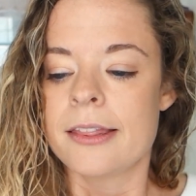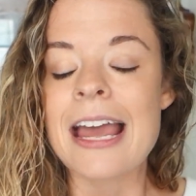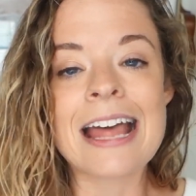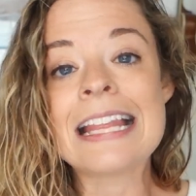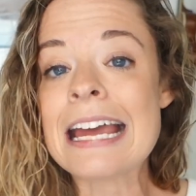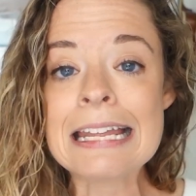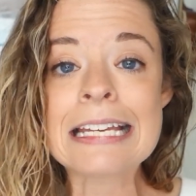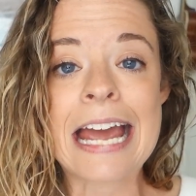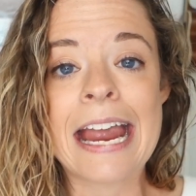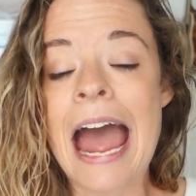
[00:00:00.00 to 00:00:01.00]
at the end of the
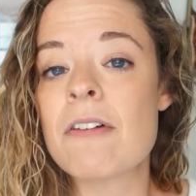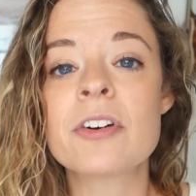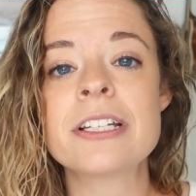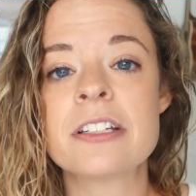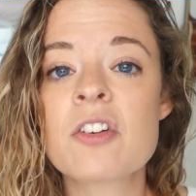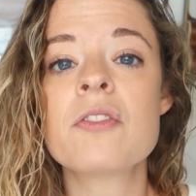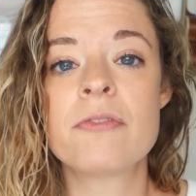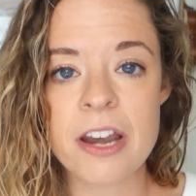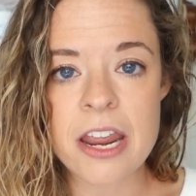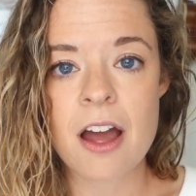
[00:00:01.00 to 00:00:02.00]
day, every single
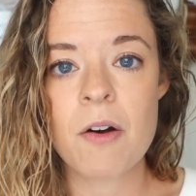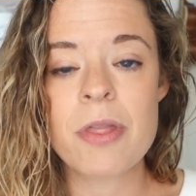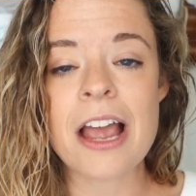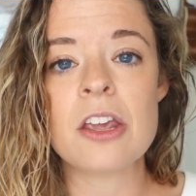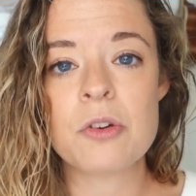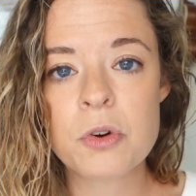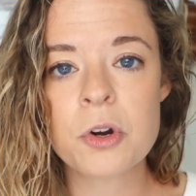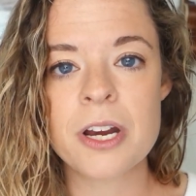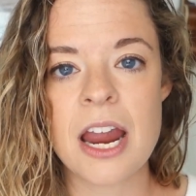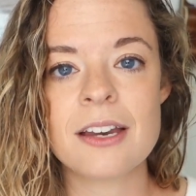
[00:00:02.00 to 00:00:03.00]
video that you
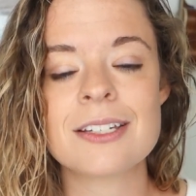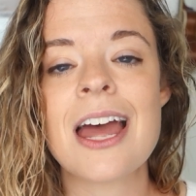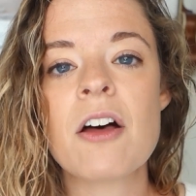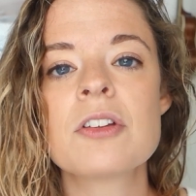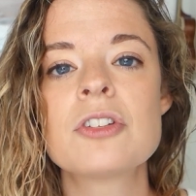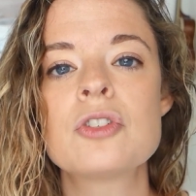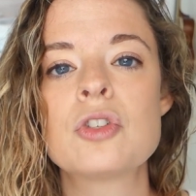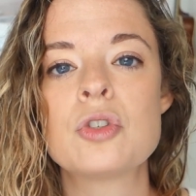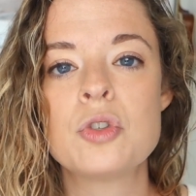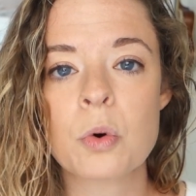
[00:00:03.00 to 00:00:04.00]
create tells a
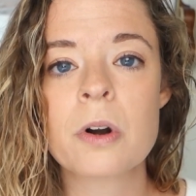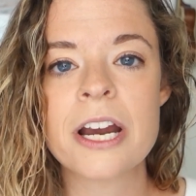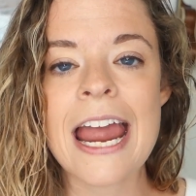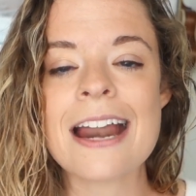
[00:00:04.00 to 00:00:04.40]
story,